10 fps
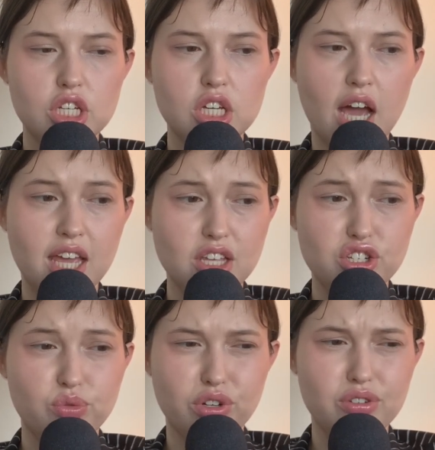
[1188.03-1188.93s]
I guess
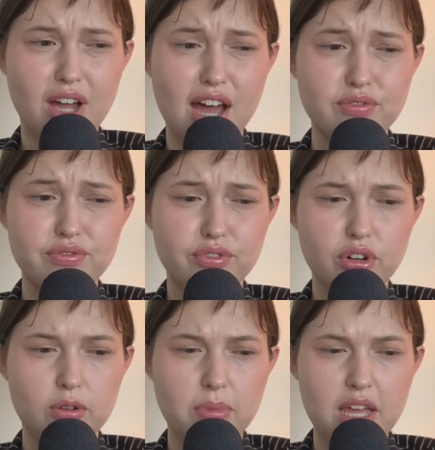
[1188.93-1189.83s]
she wanted to have
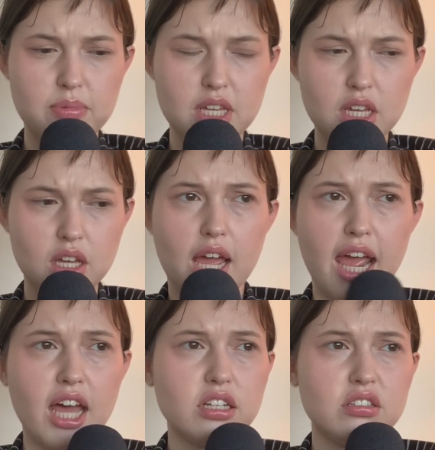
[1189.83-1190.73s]
her baby.
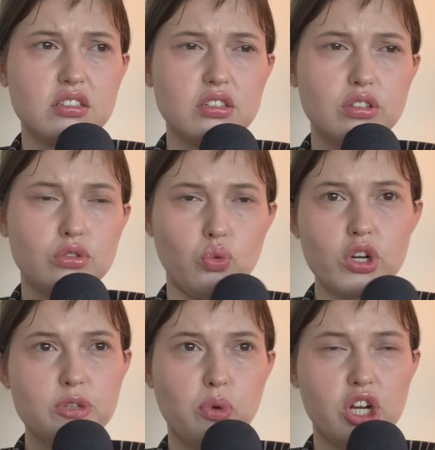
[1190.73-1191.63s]
And the
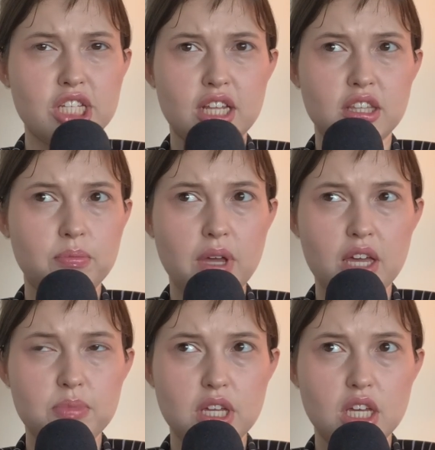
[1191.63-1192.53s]
worst part is that
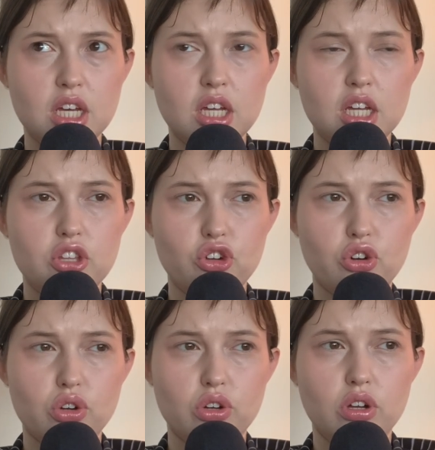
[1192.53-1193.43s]
the
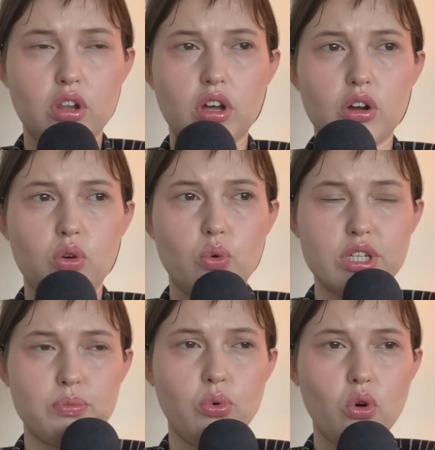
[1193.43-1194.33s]
girl who
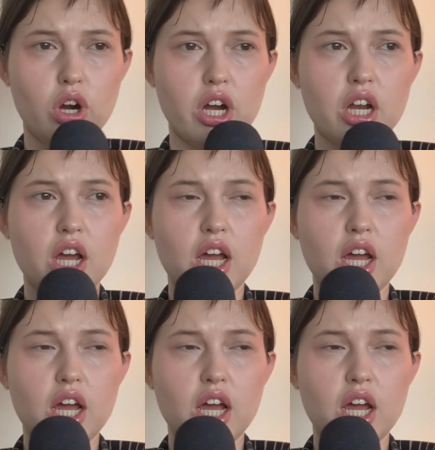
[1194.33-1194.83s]
was born,